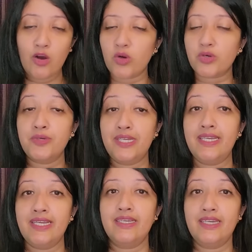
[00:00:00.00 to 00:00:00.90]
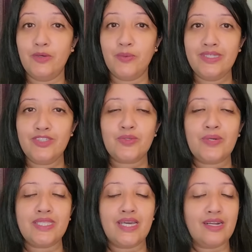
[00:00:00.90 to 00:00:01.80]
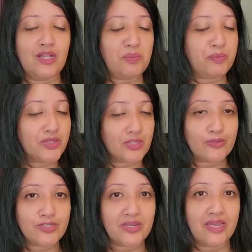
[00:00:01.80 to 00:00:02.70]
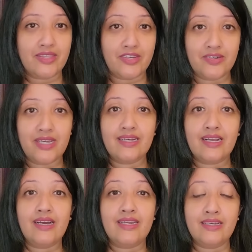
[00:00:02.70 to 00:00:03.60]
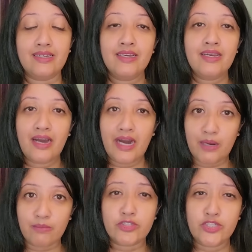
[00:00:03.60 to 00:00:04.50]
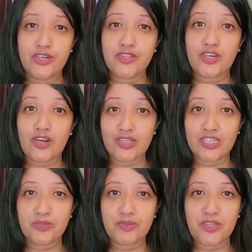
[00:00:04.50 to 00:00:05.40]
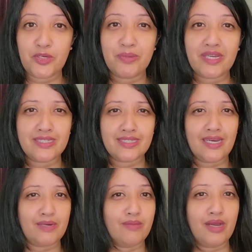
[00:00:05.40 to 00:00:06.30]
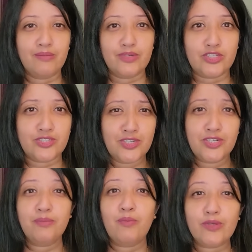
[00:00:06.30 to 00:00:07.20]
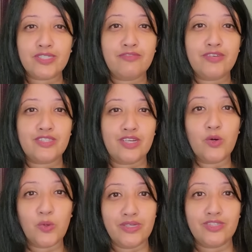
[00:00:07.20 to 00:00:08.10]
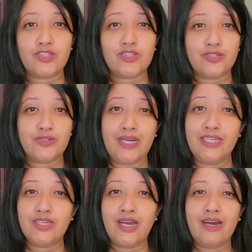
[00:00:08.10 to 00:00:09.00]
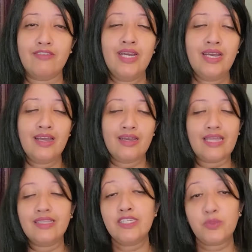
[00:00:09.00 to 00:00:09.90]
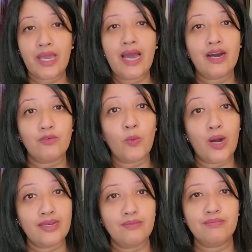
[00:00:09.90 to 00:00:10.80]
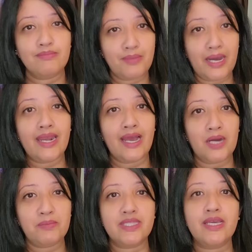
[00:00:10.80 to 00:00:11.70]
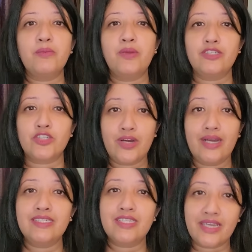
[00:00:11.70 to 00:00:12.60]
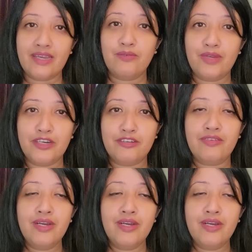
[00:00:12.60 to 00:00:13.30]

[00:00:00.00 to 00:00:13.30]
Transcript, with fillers: or creating a new one. So I thought I'll put those together and kind of um, share the knowledge with you because I'm, I'm sure most of us are always trying to have, at least we have one bad habit that we are trying to get rid of.